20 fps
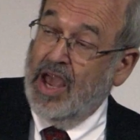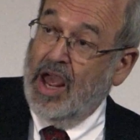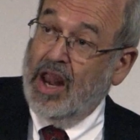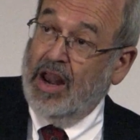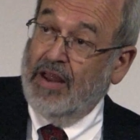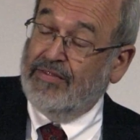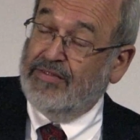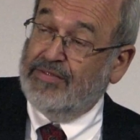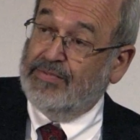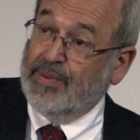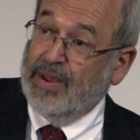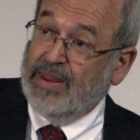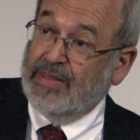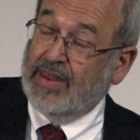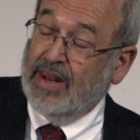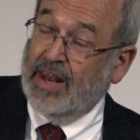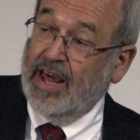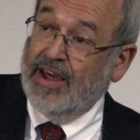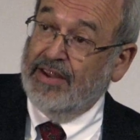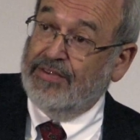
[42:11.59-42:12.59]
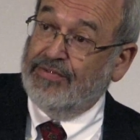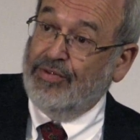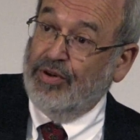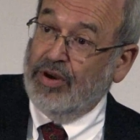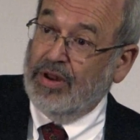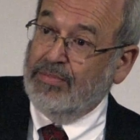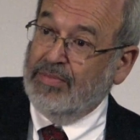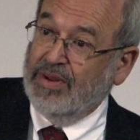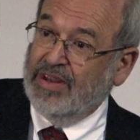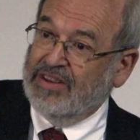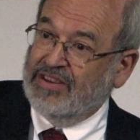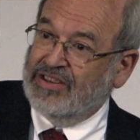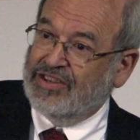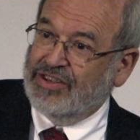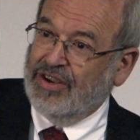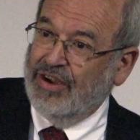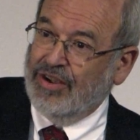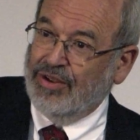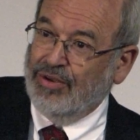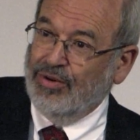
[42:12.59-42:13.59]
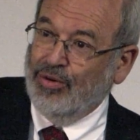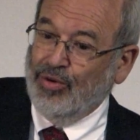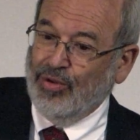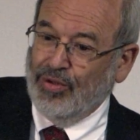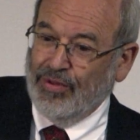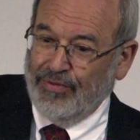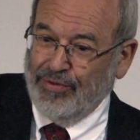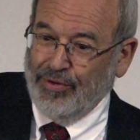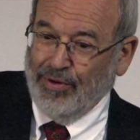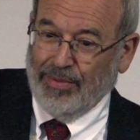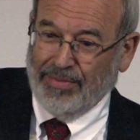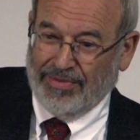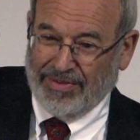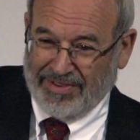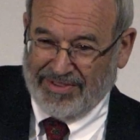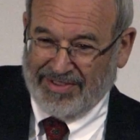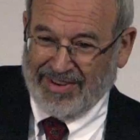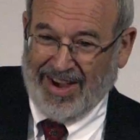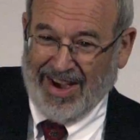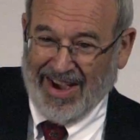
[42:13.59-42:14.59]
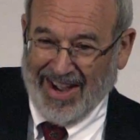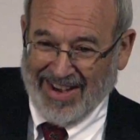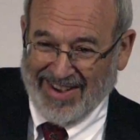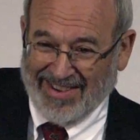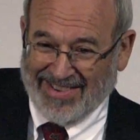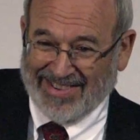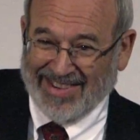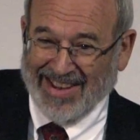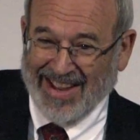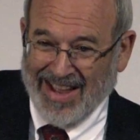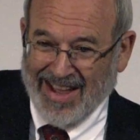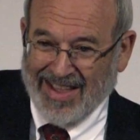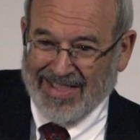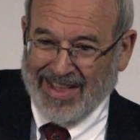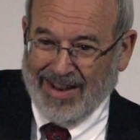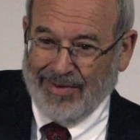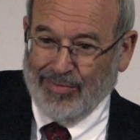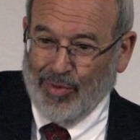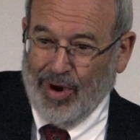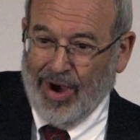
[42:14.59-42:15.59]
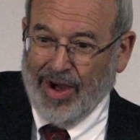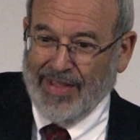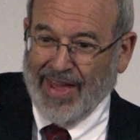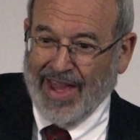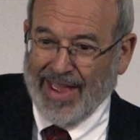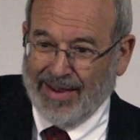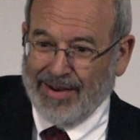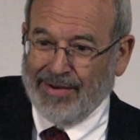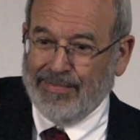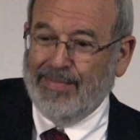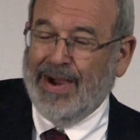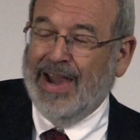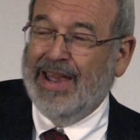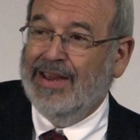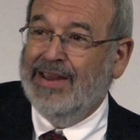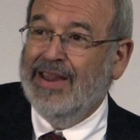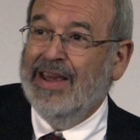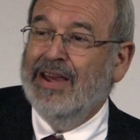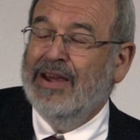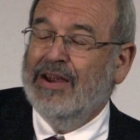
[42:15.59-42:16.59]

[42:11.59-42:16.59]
and I've spent the last 40 minutes showing you all the forms of science that, while they may